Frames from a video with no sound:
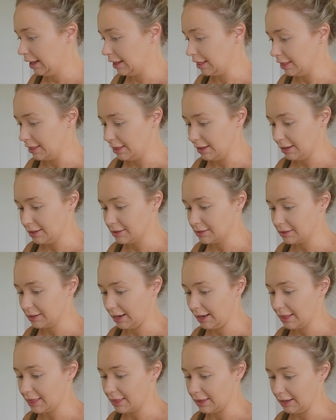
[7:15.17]
This
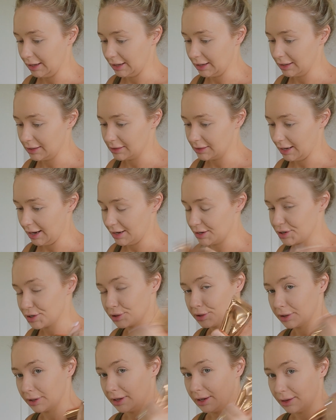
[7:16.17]
I think is
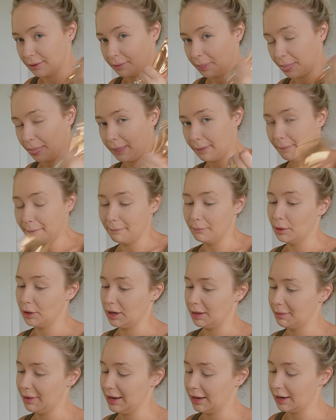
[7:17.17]
actually body
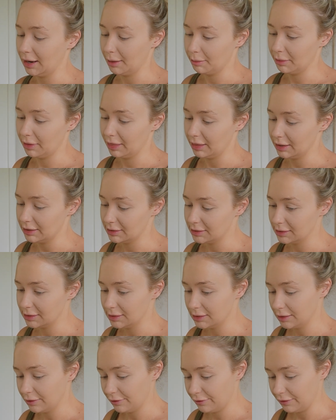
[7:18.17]
makeup, and this is
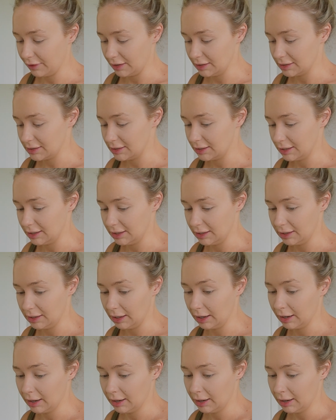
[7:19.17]
the Fenty